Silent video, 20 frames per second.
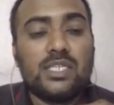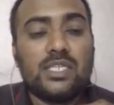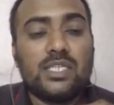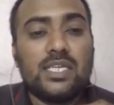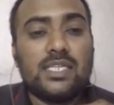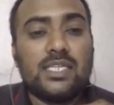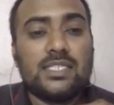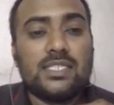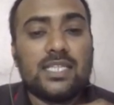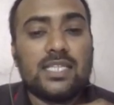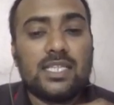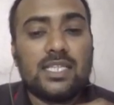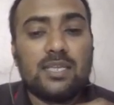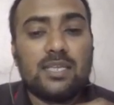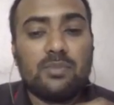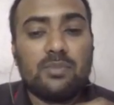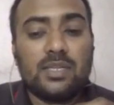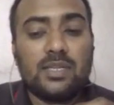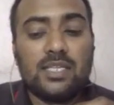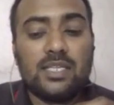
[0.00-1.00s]
C is
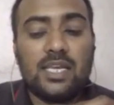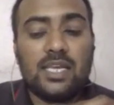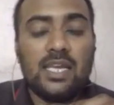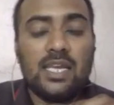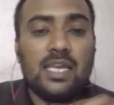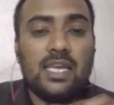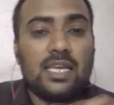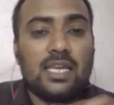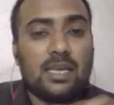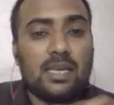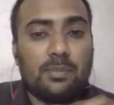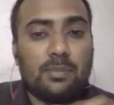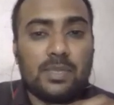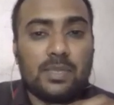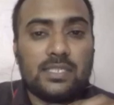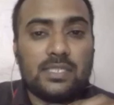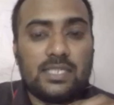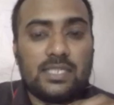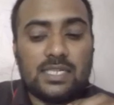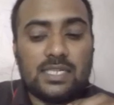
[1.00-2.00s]
nothing but the
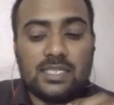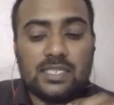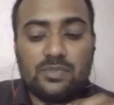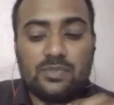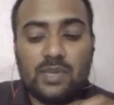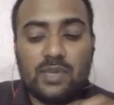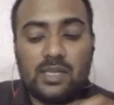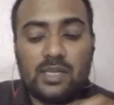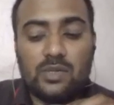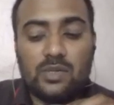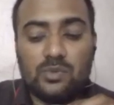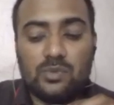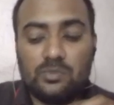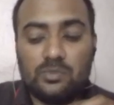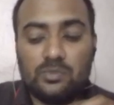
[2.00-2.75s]
capacitance value.